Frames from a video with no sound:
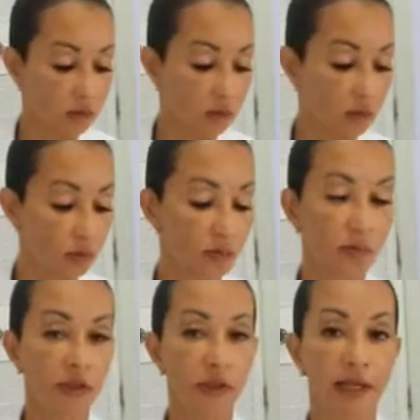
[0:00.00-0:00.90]
The
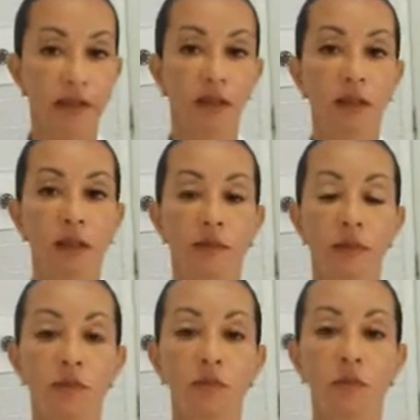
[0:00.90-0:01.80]
toothbrush head can come
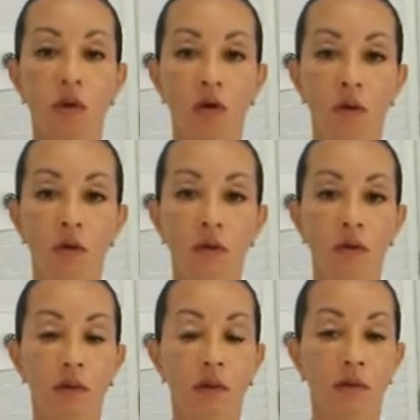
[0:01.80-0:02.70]
in small,
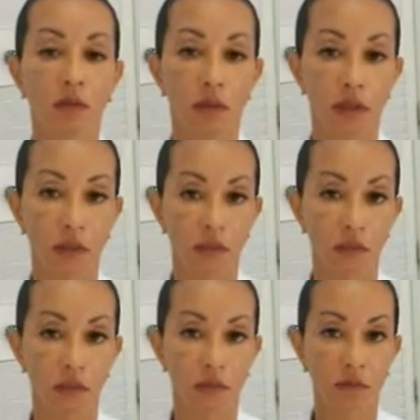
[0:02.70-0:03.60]
medium,
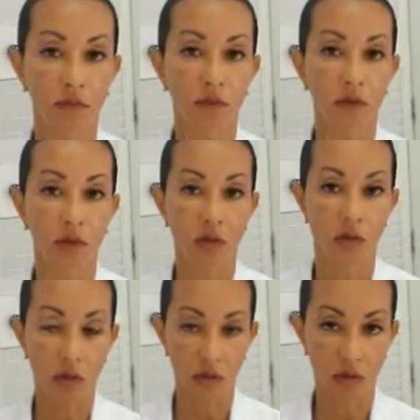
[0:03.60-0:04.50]
or
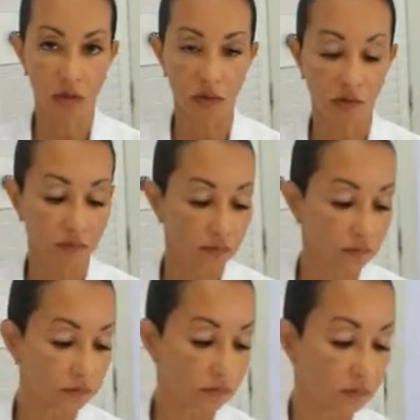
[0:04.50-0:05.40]
large.
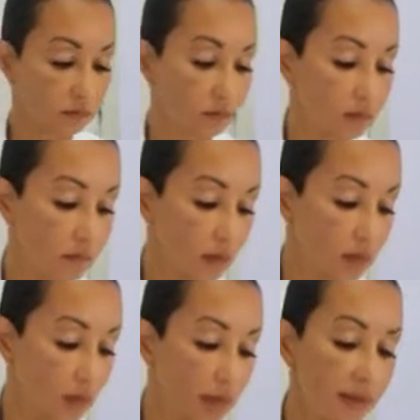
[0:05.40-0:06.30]

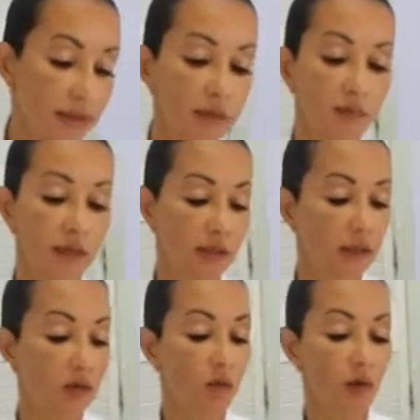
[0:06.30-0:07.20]
And this is
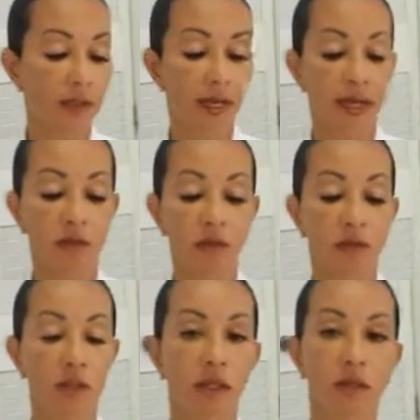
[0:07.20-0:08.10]
basically what the head
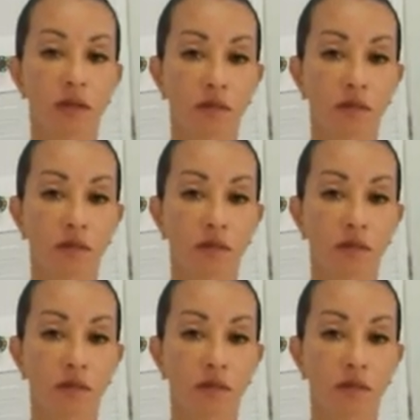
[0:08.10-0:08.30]
looks like.